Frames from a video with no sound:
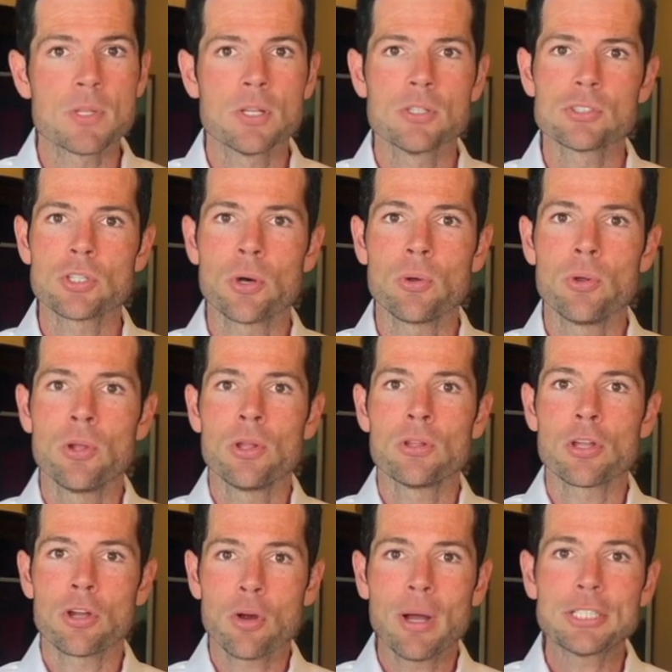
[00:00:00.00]
So
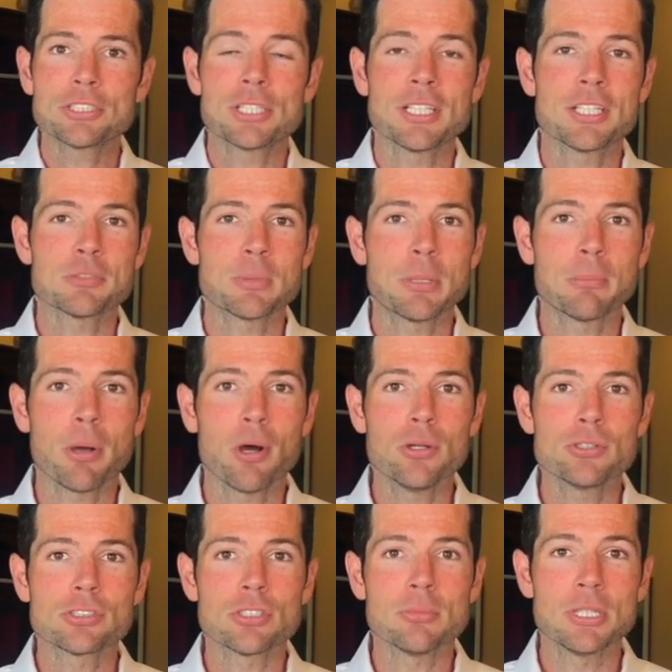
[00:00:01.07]
the question has been
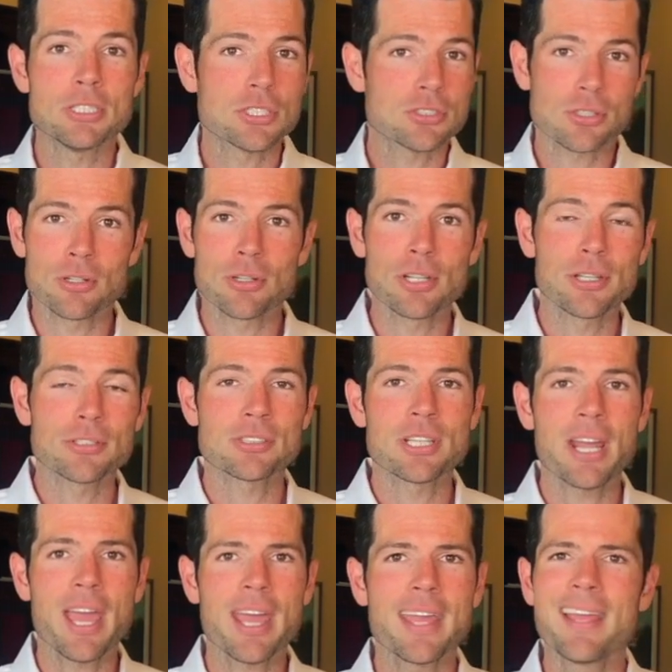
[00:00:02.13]
posed to me just earlier
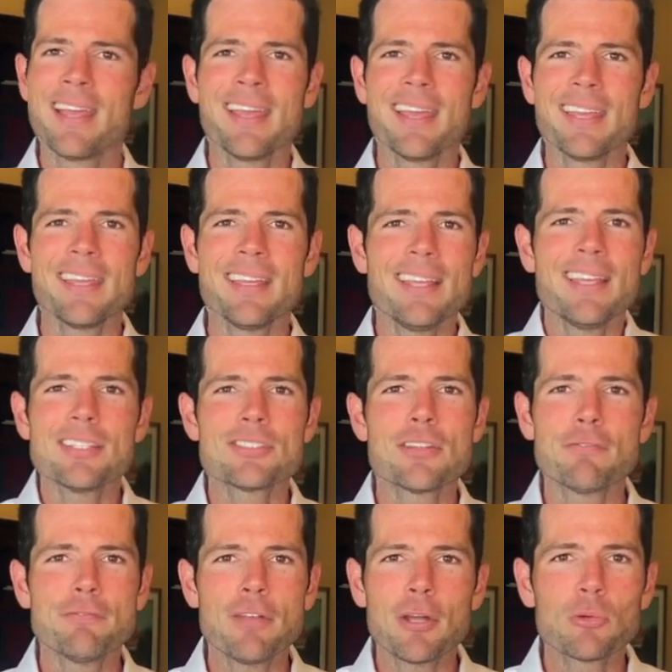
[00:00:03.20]
today, is the
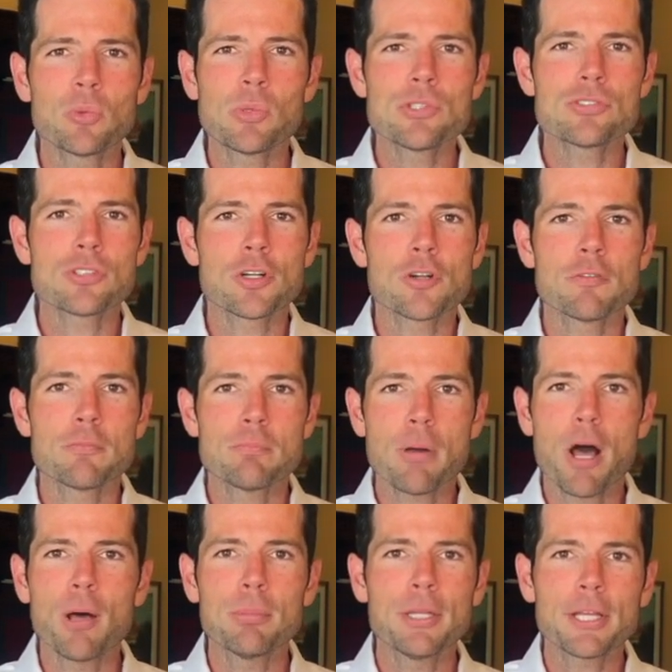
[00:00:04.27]
Federal Reserve
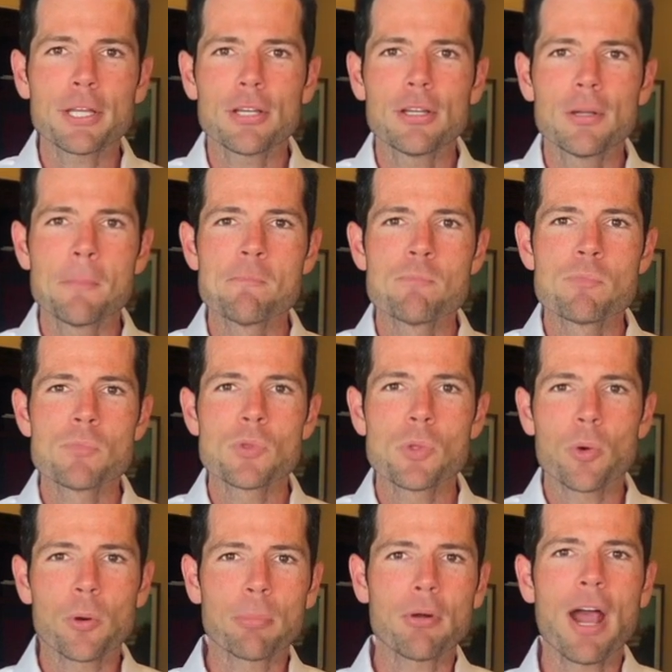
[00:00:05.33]
public
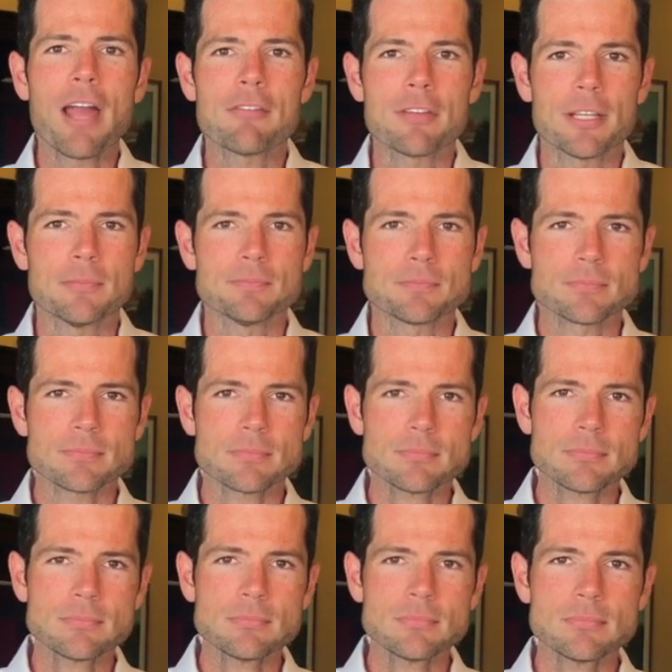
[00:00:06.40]
or private?
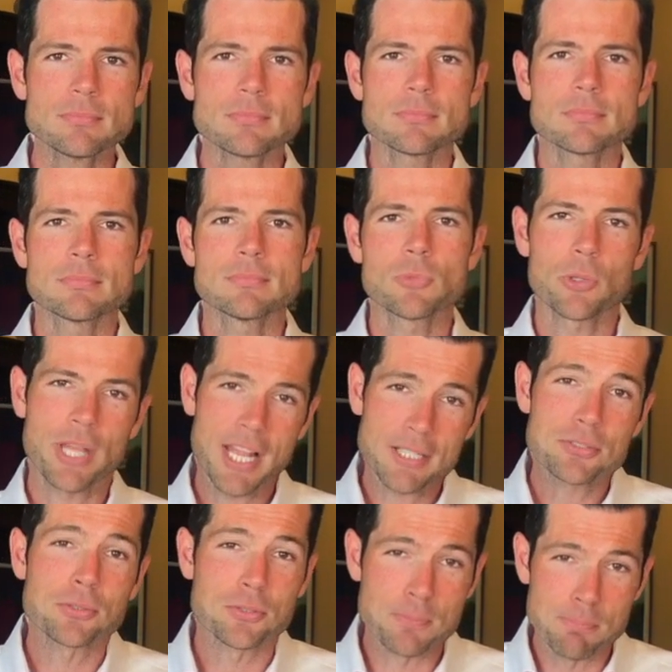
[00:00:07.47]
Well, the
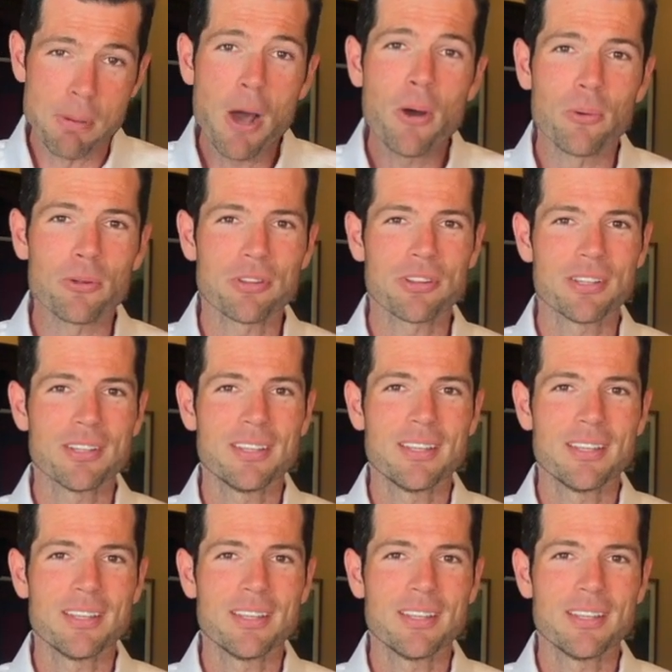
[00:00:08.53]
answer is both.